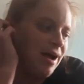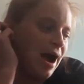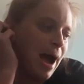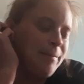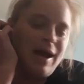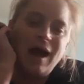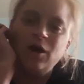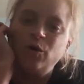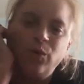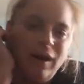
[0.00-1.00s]
I'm
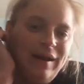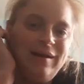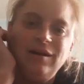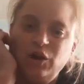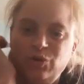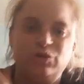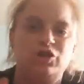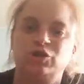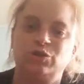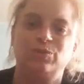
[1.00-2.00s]
not quitting
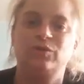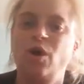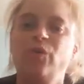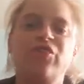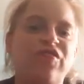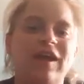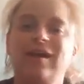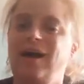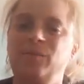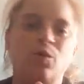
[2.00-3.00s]
YouTube. Don't
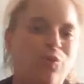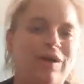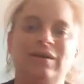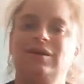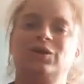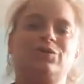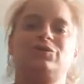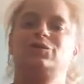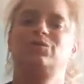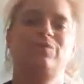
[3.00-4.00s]
think I'm quitting
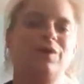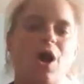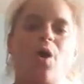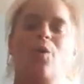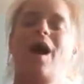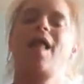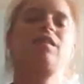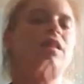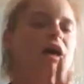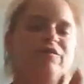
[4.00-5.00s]
YouTube. No, I
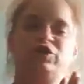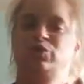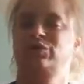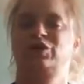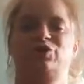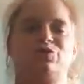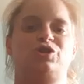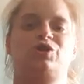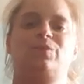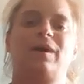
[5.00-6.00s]
love doing YouTube.